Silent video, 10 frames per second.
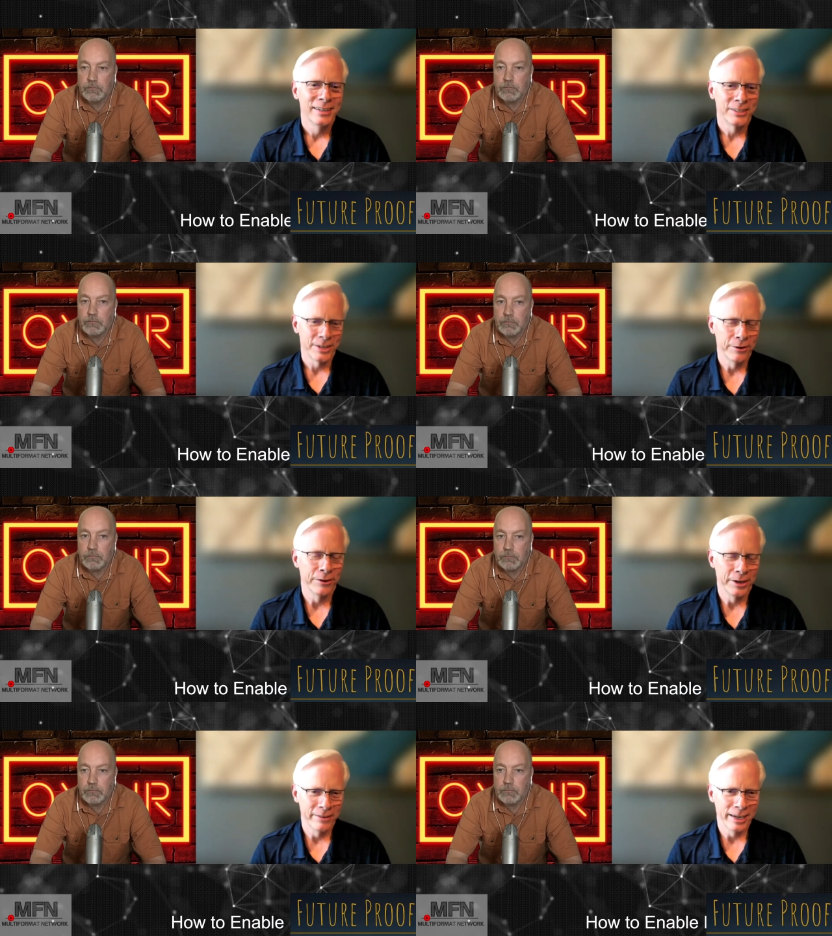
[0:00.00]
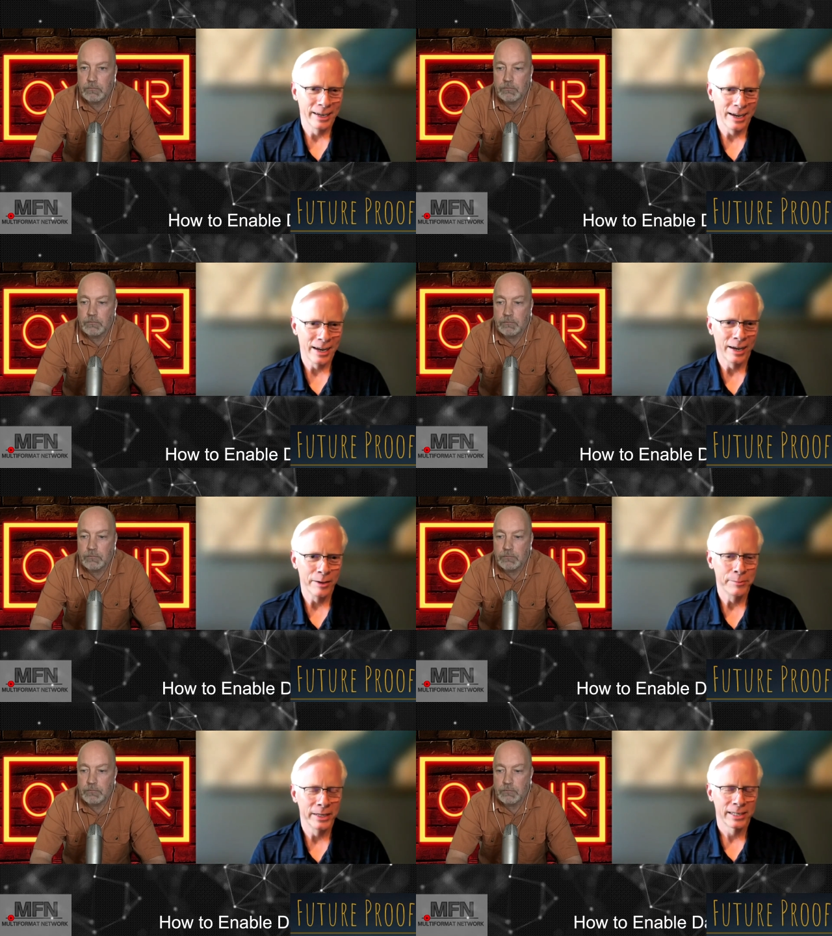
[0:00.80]
Speaker 1: generative AI
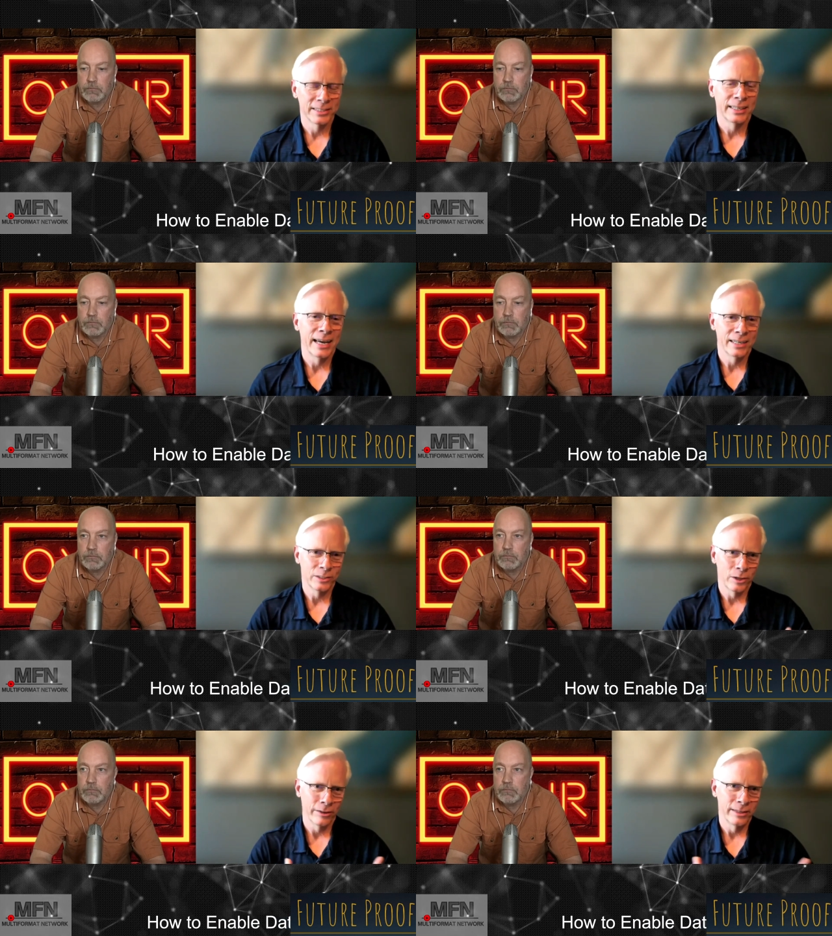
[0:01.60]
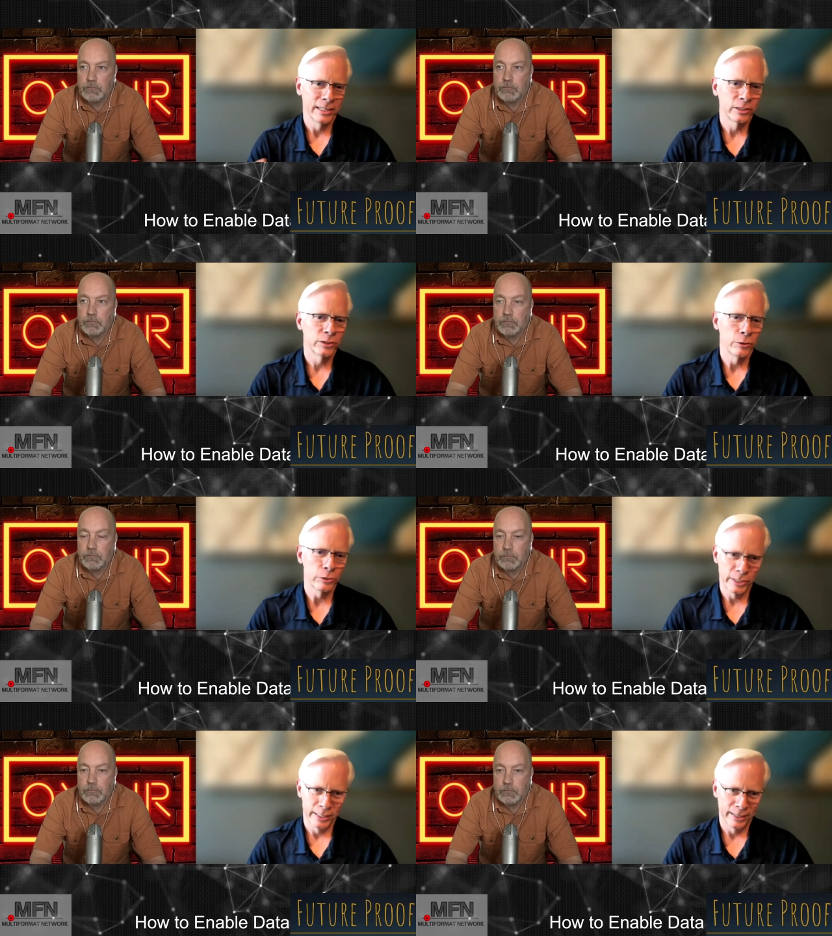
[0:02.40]
because it has all of the
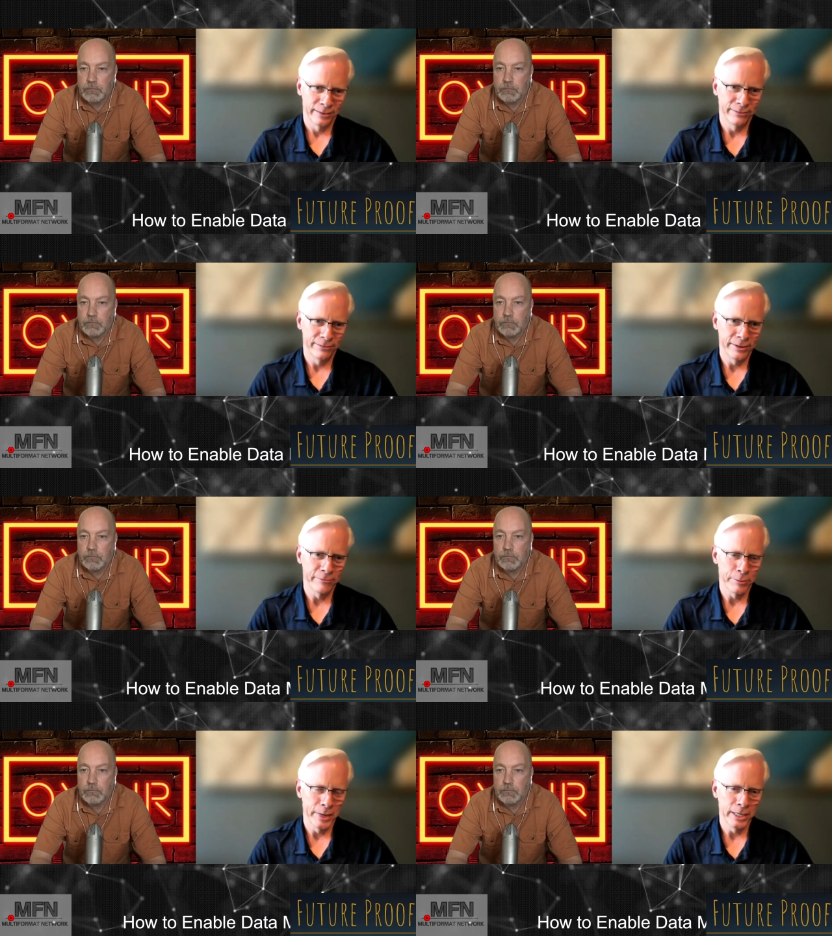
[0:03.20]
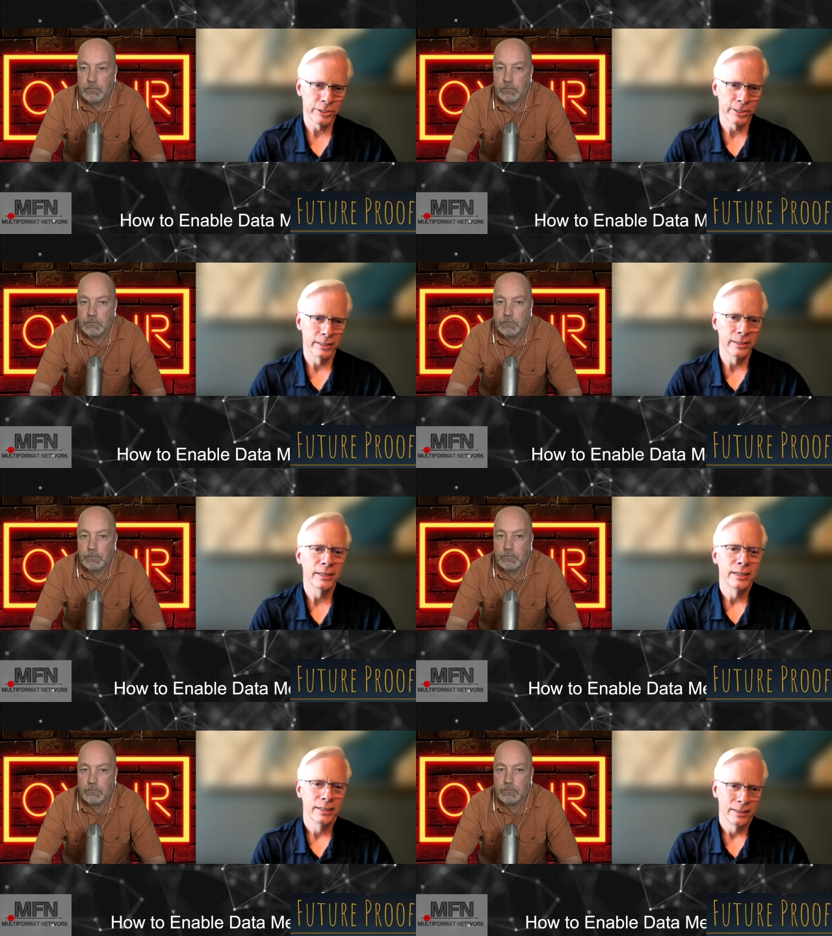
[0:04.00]
associative information,
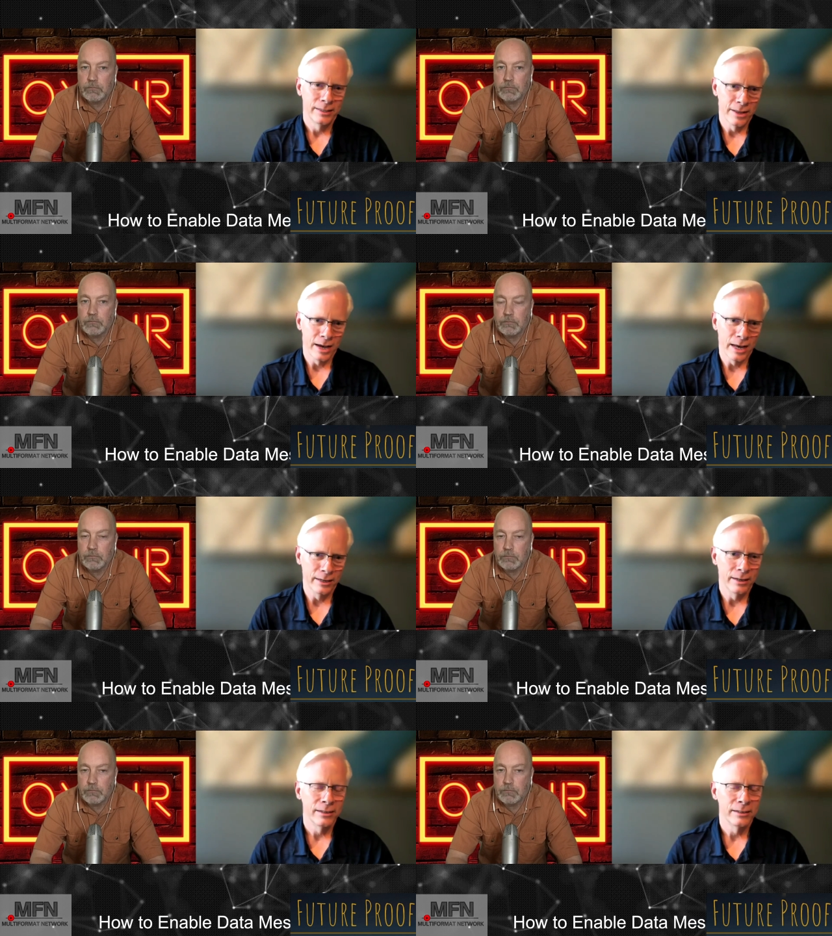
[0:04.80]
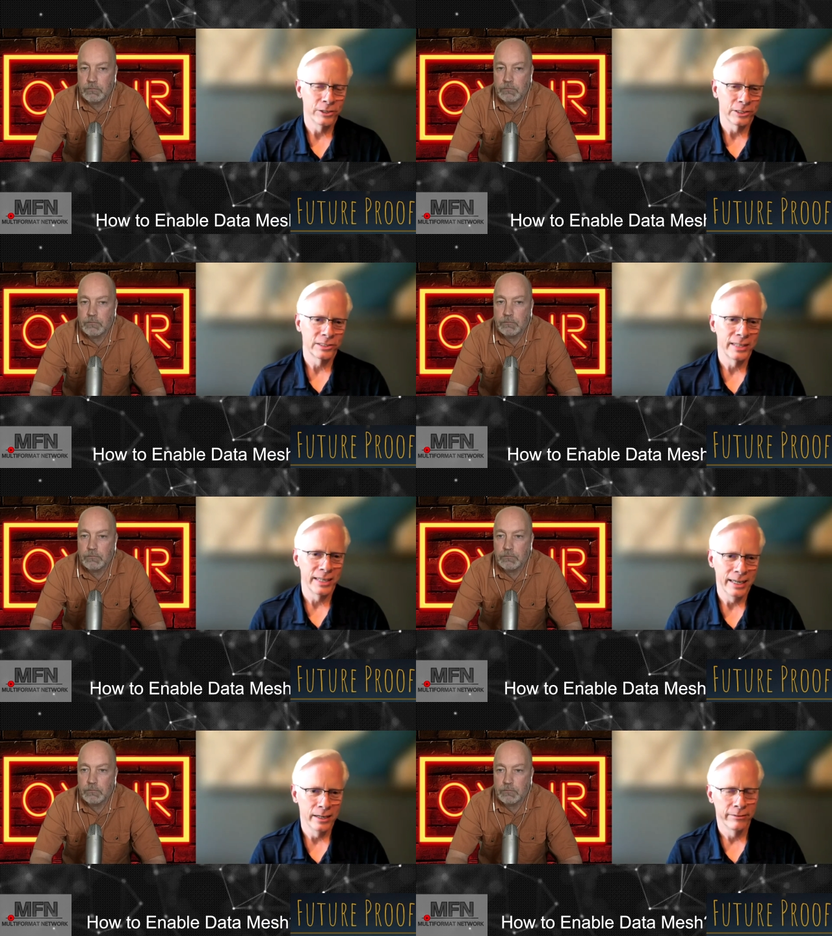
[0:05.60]
not just the
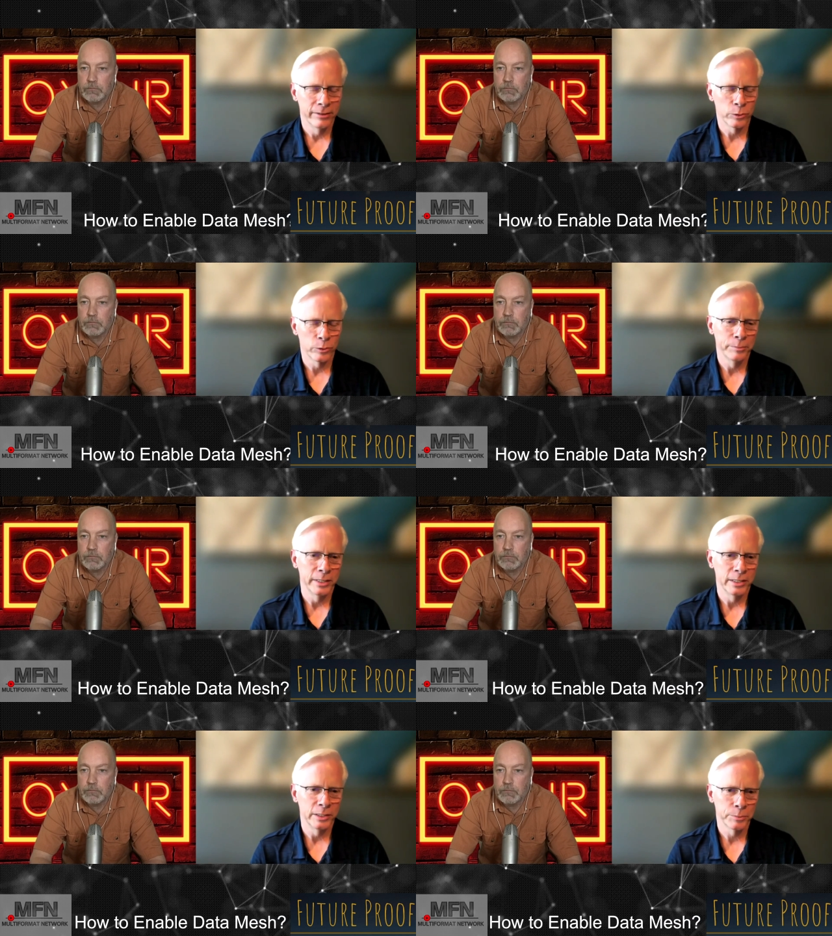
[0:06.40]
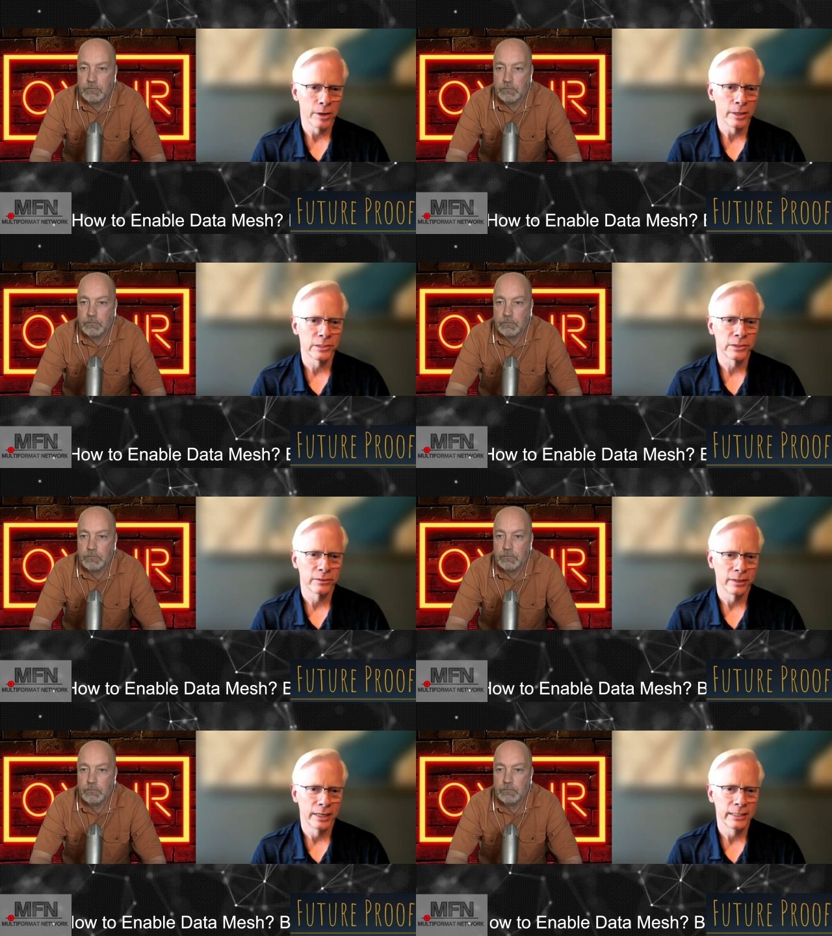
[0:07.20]
individual piece parts,
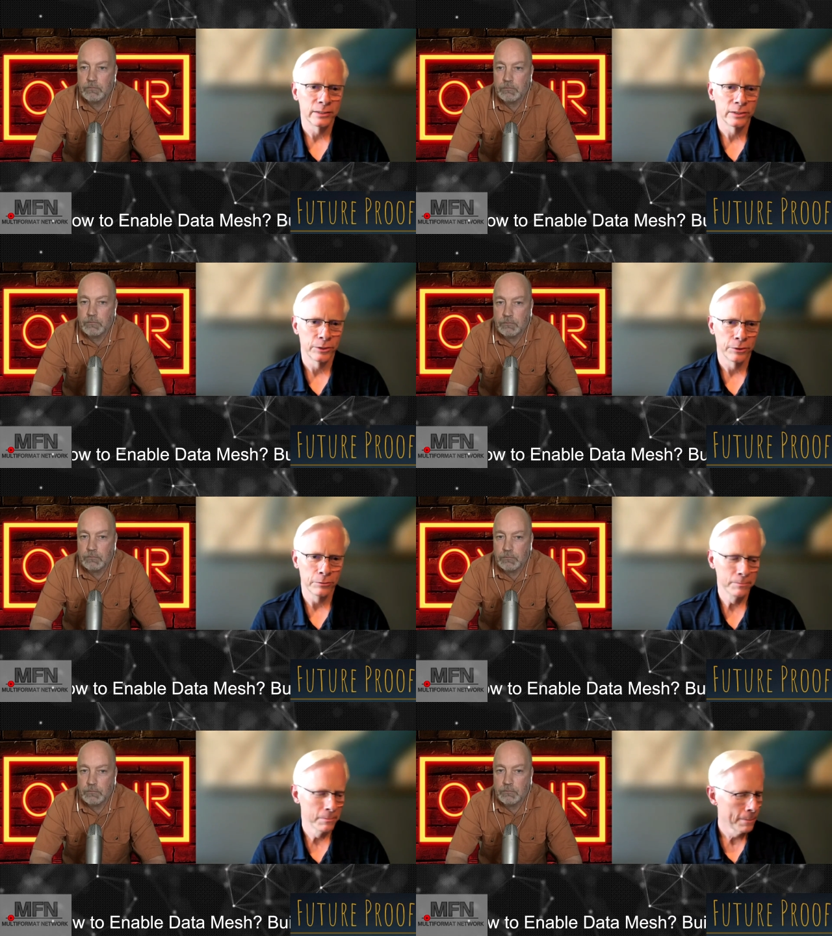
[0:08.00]
right? So,